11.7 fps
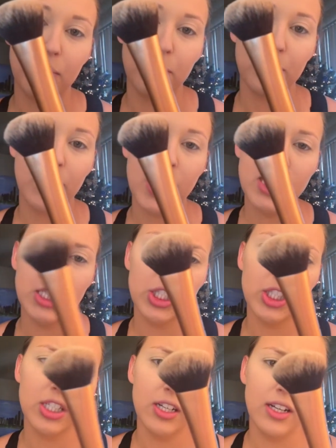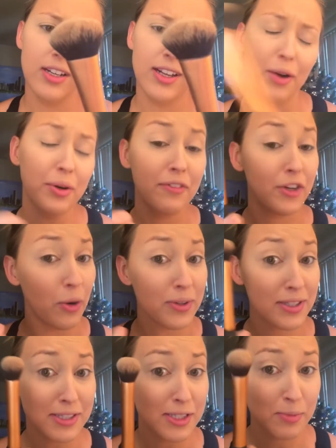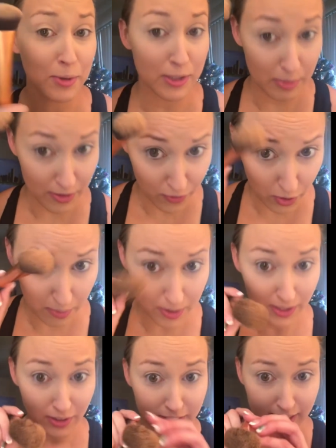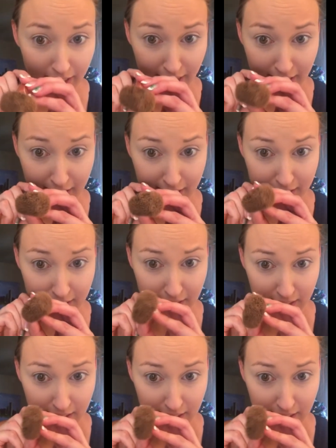brush. I don't even know what this is supposed to be for, but it looks like this.